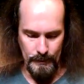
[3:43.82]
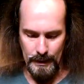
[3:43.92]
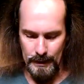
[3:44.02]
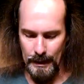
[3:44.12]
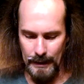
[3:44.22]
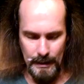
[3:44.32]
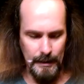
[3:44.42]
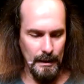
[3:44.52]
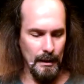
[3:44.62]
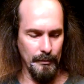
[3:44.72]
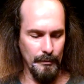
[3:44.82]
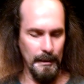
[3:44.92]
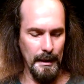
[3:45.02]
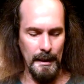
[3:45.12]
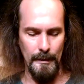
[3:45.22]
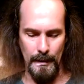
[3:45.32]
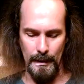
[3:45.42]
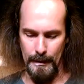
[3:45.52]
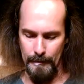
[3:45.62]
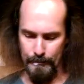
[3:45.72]
I got this off from
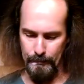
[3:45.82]
eBay,